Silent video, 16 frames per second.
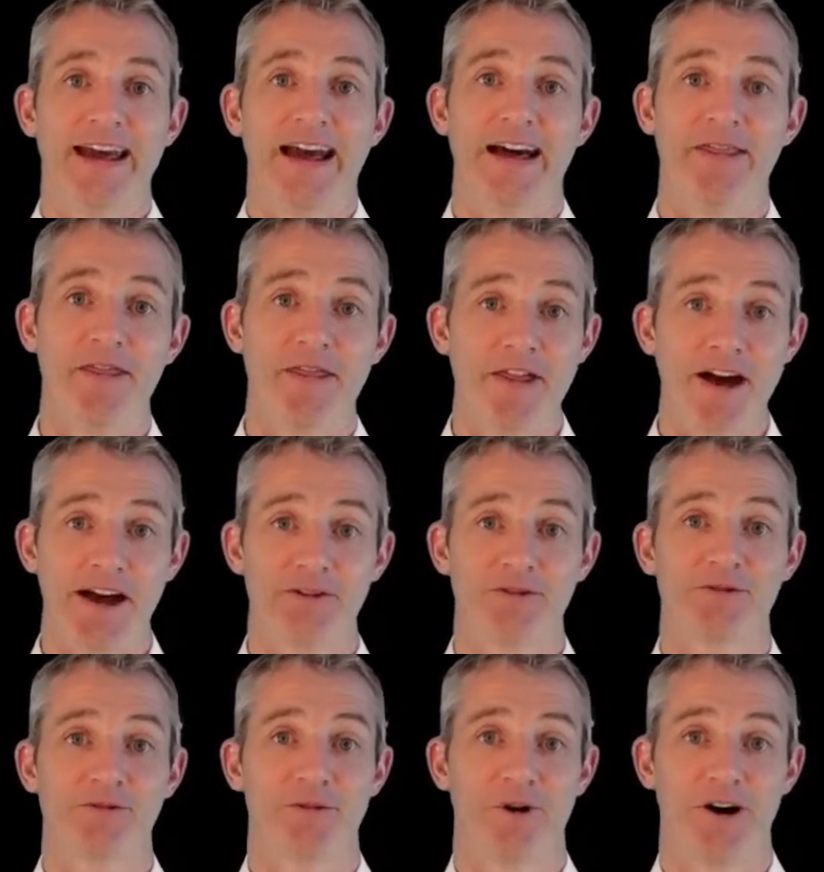And
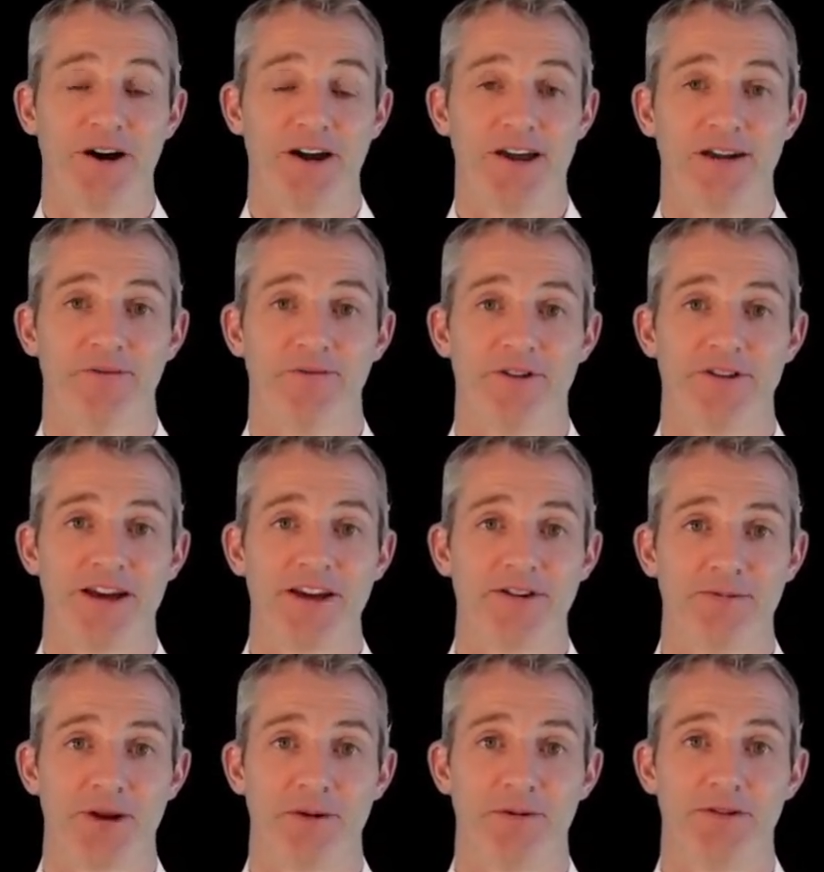that's why with the
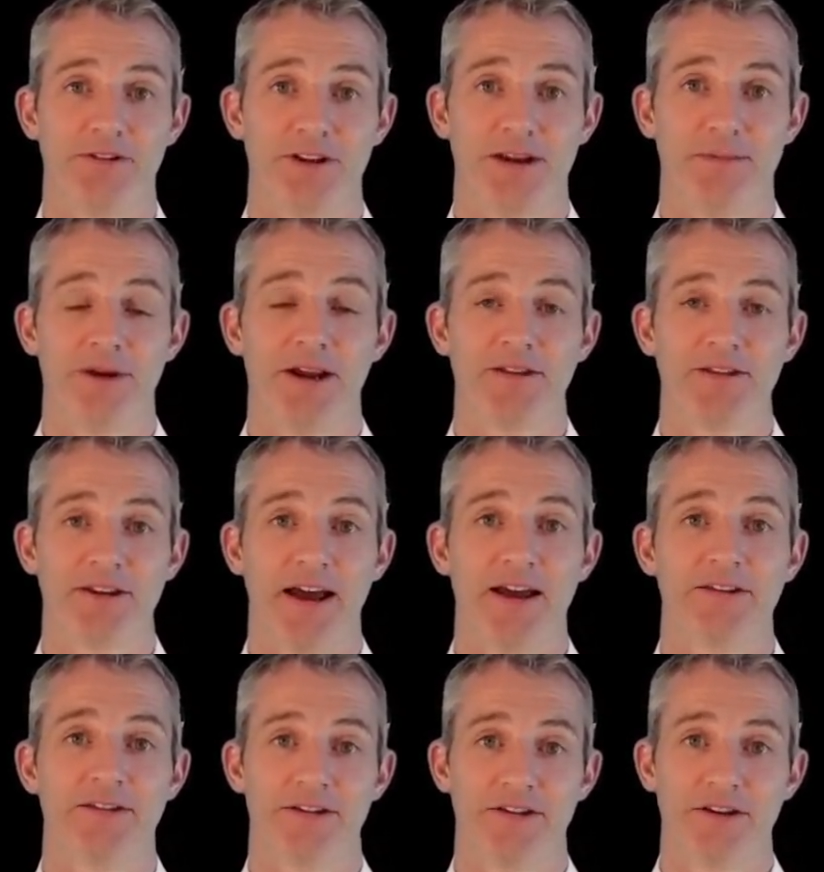HbA1c blood
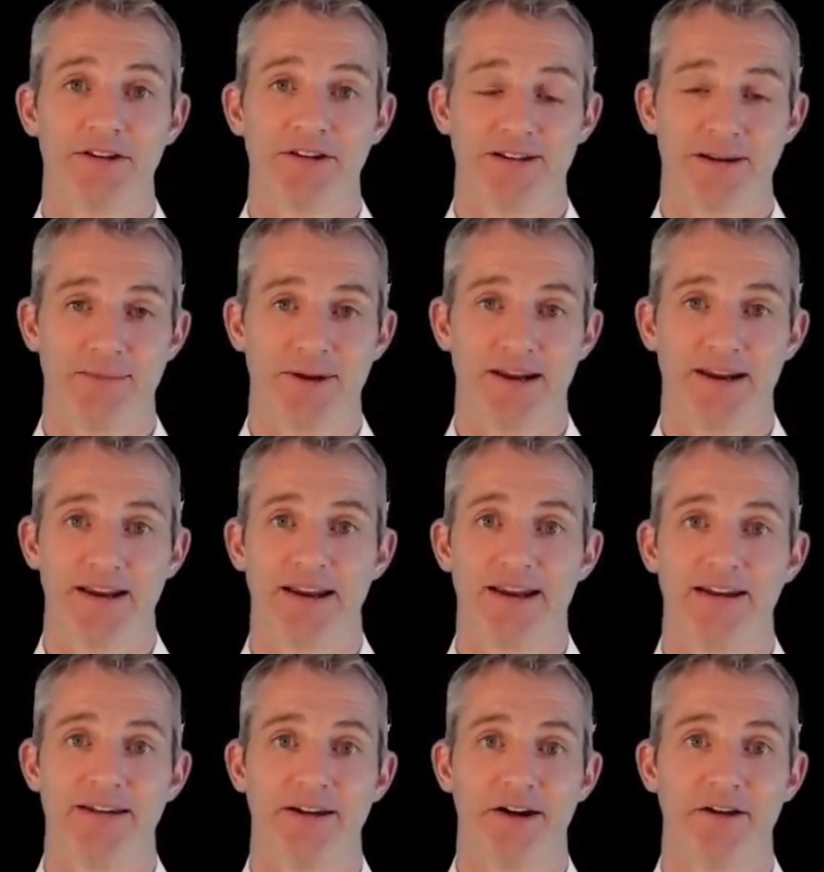test, you typically get
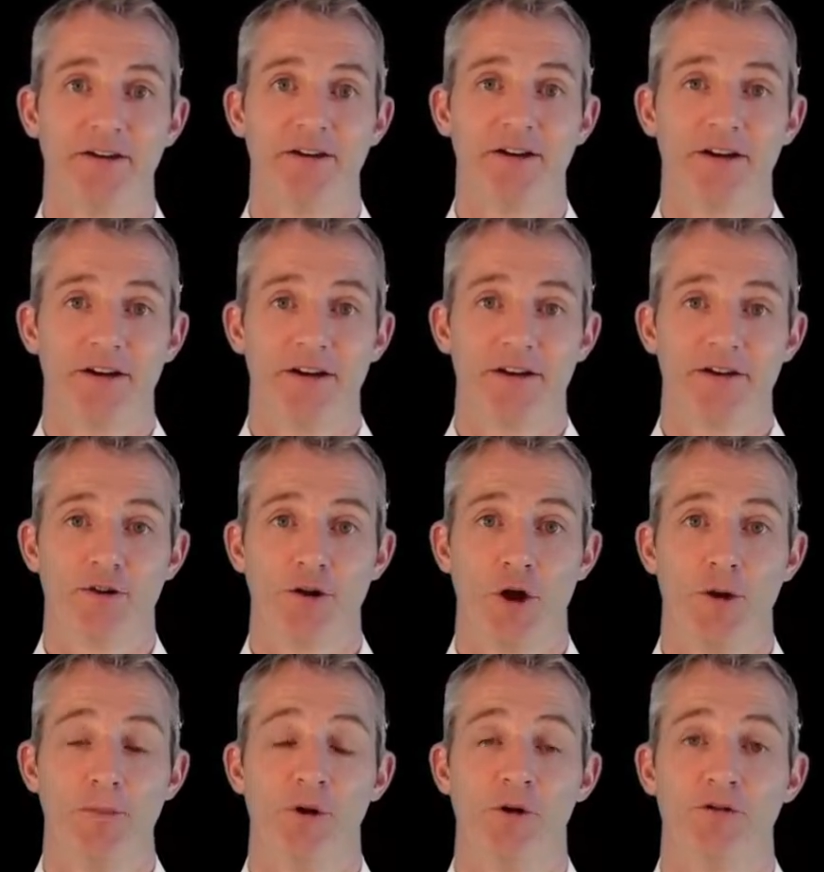it done
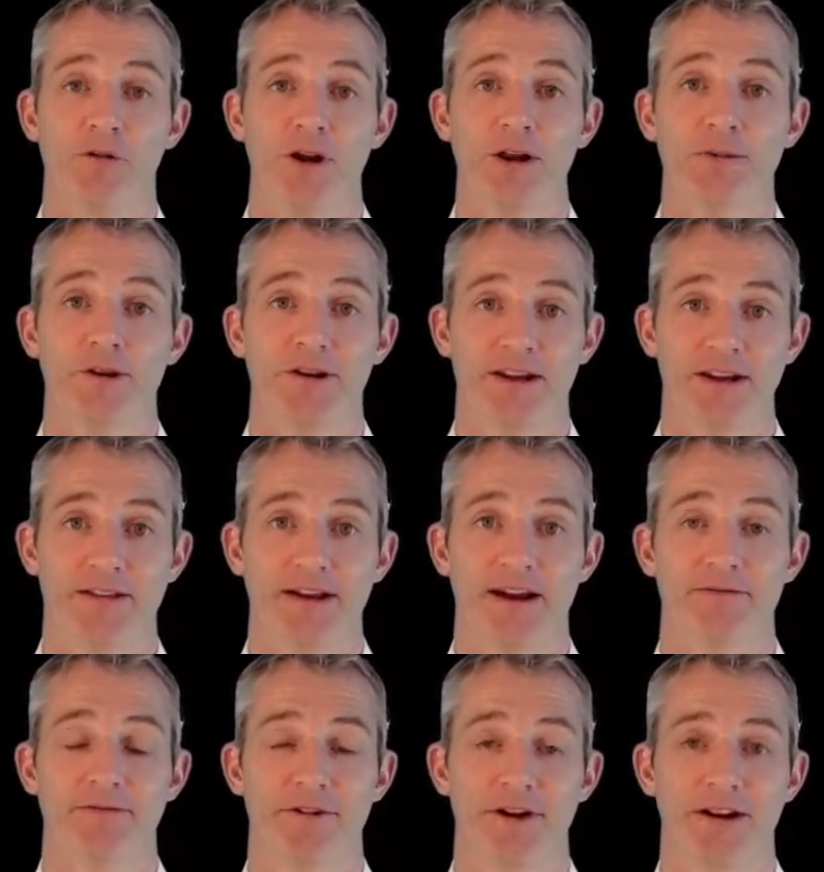no more frequently than
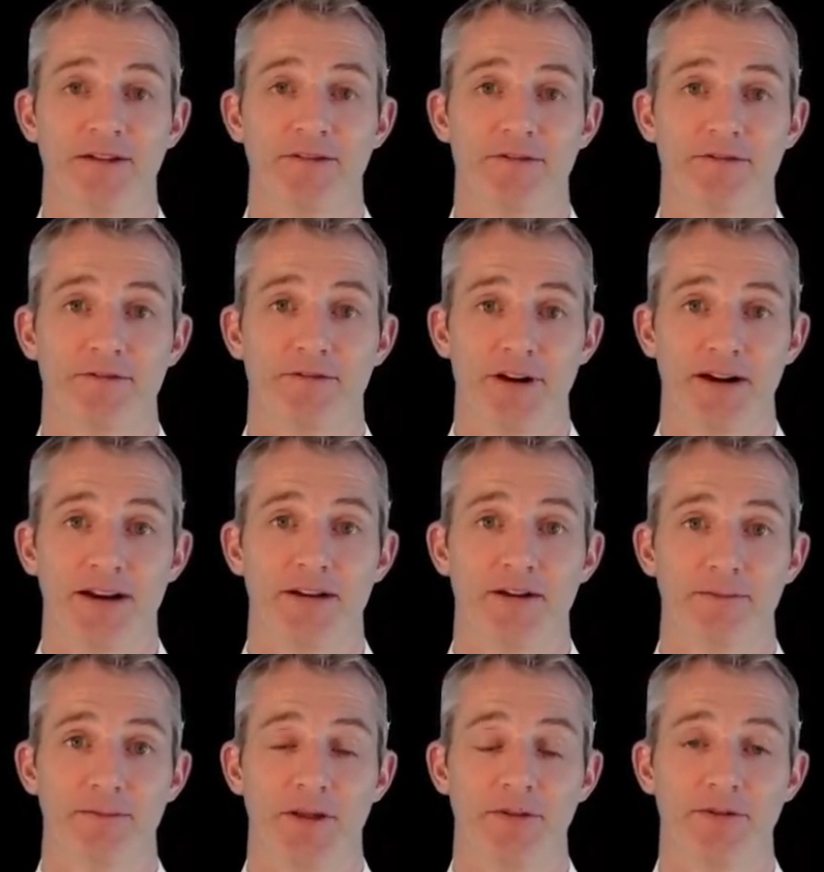every
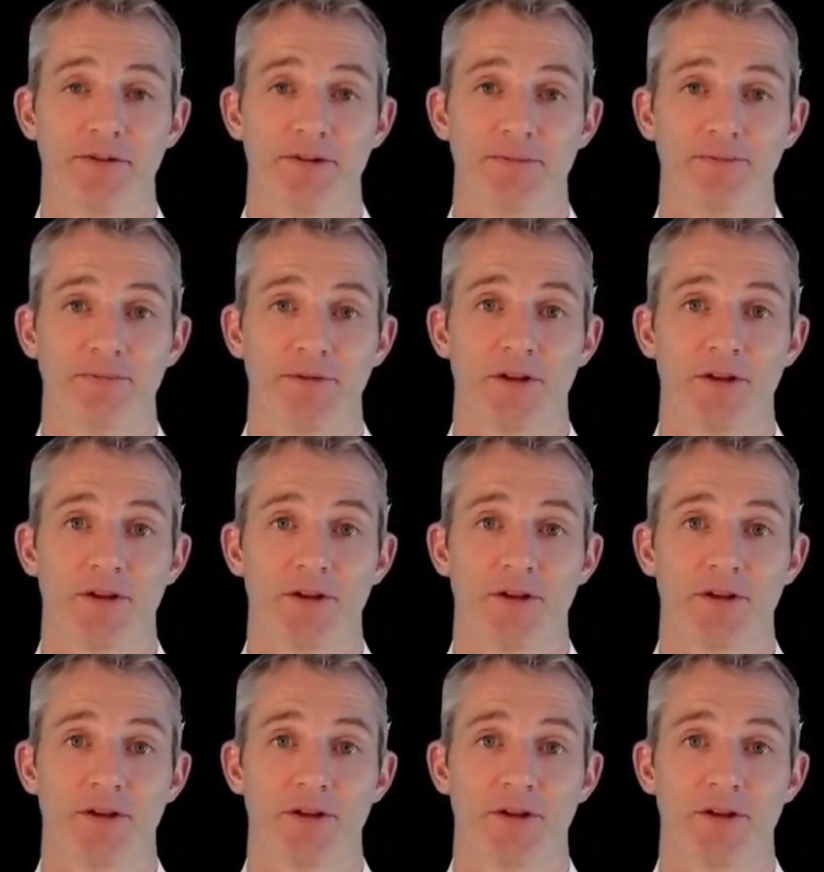3 months.